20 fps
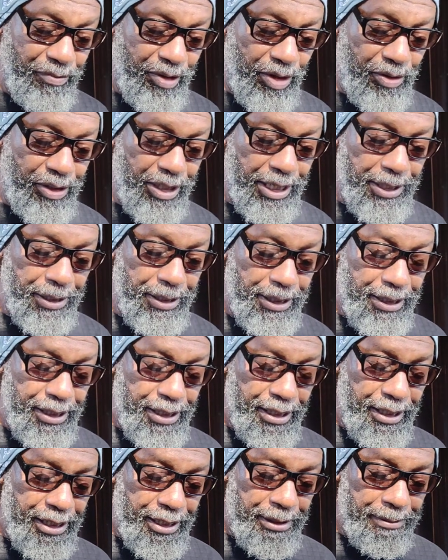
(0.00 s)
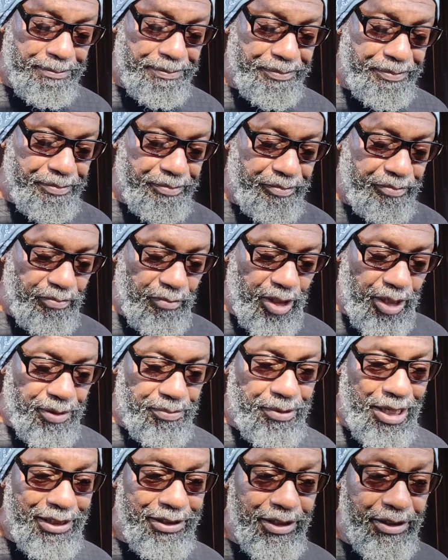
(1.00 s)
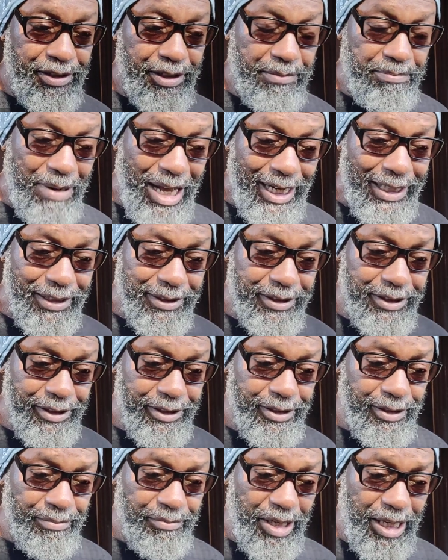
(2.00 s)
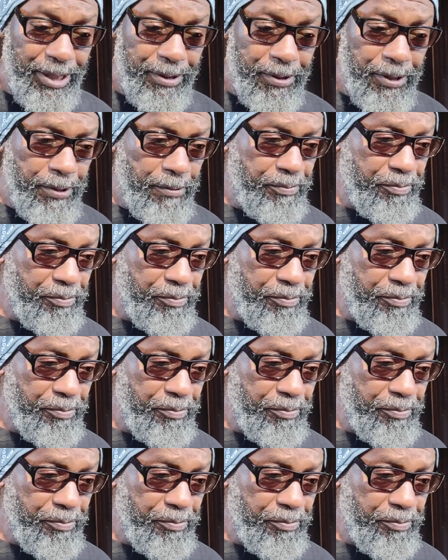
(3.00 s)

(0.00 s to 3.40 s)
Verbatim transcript: Okay. Um, that's under the Mayan system, right?